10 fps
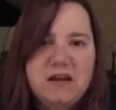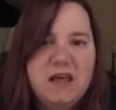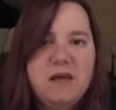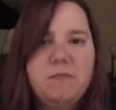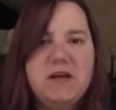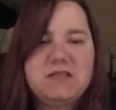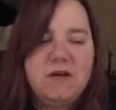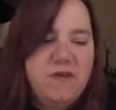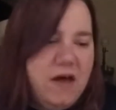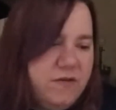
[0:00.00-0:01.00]
to keep
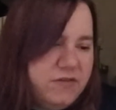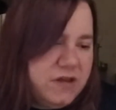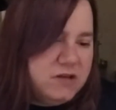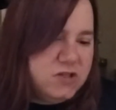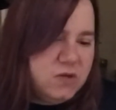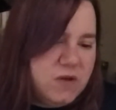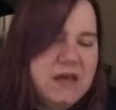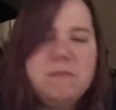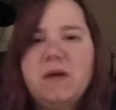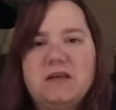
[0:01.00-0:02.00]
myself healthy, to
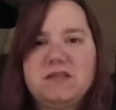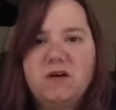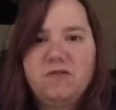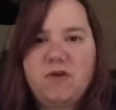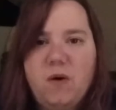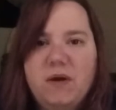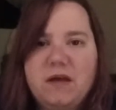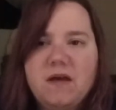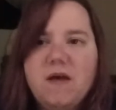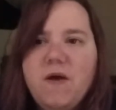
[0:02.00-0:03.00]
keep myself going.